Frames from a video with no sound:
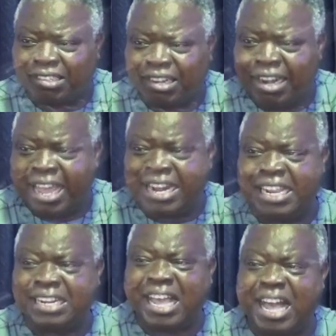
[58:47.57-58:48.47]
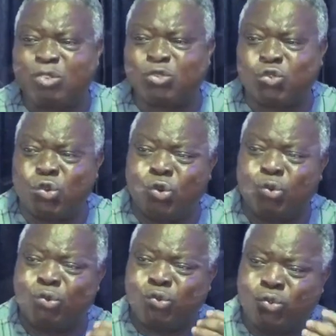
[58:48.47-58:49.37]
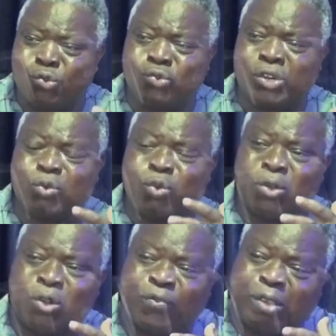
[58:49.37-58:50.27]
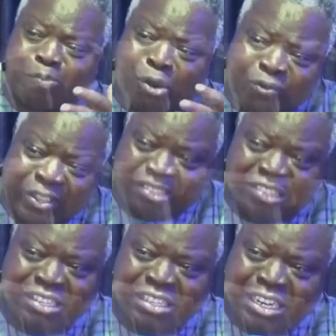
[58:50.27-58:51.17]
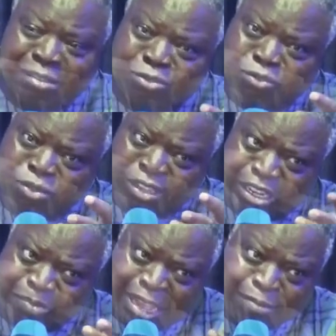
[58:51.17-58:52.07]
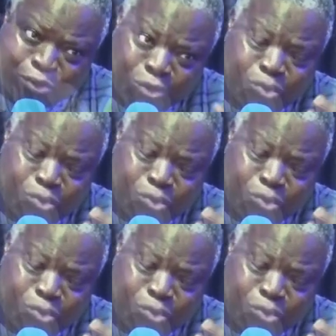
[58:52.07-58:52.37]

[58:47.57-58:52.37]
learning how to do the work of a prophet in the, in the Bible school.